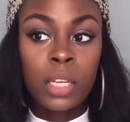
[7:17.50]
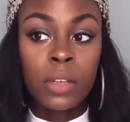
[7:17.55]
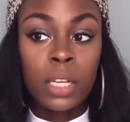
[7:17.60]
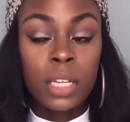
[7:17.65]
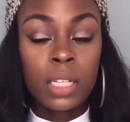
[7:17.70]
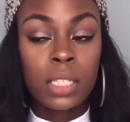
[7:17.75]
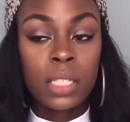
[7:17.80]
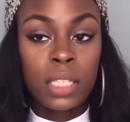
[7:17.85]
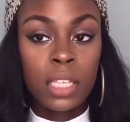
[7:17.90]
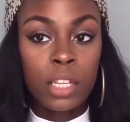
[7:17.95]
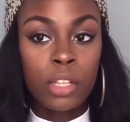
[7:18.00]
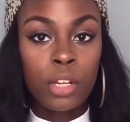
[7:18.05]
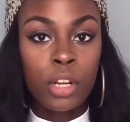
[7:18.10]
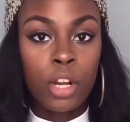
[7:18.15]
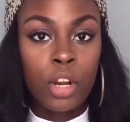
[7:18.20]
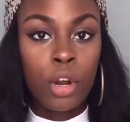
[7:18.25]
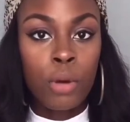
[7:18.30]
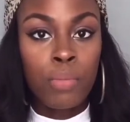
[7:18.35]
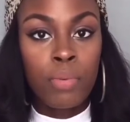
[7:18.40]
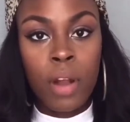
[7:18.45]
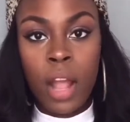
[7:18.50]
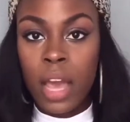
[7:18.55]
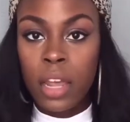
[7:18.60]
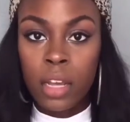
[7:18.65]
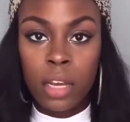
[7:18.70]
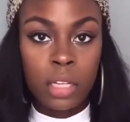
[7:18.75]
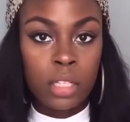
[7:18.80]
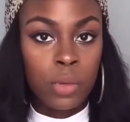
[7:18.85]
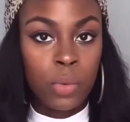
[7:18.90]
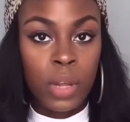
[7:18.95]
concealer or
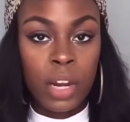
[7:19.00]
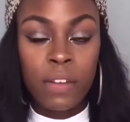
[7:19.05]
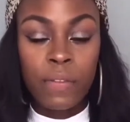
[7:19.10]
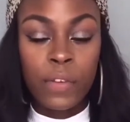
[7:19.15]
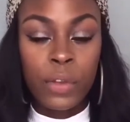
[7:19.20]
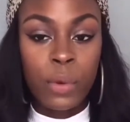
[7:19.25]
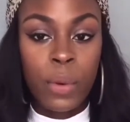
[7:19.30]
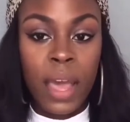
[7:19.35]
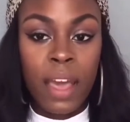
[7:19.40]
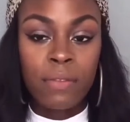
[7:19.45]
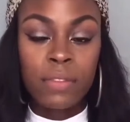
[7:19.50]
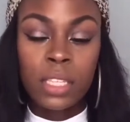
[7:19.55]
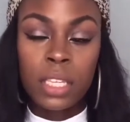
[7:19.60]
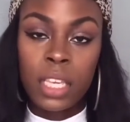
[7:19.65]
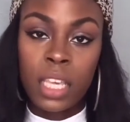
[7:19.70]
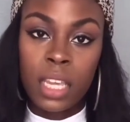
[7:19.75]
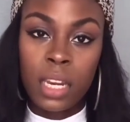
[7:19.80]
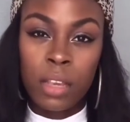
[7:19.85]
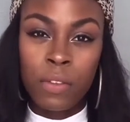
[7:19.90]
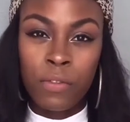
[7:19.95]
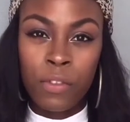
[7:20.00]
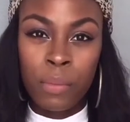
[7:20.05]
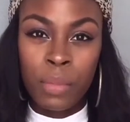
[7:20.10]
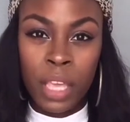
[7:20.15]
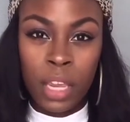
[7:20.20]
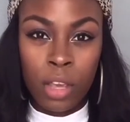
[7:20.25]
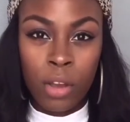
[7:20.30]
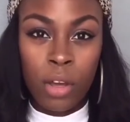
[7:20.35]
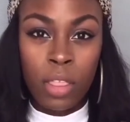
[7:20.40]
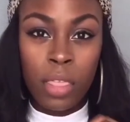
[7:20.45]
product or whatever you have from
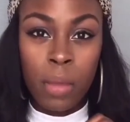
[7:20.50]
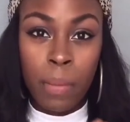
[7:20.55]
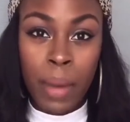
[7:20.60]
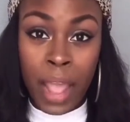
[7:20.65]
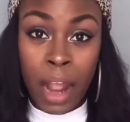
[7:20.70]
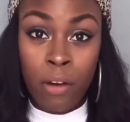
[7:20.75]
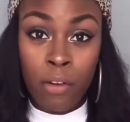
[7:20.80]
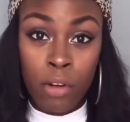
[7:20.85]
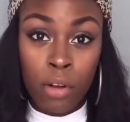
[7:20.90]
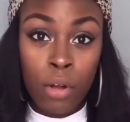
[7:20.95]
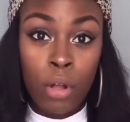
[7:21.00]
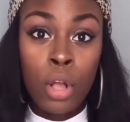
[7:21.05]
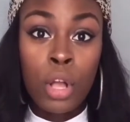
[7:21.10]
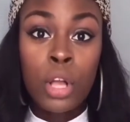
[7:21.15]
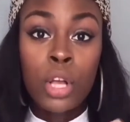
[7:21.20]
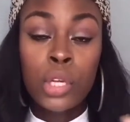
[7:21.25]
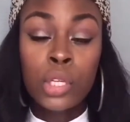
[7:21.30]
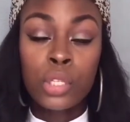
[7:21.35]
getting on the barrel.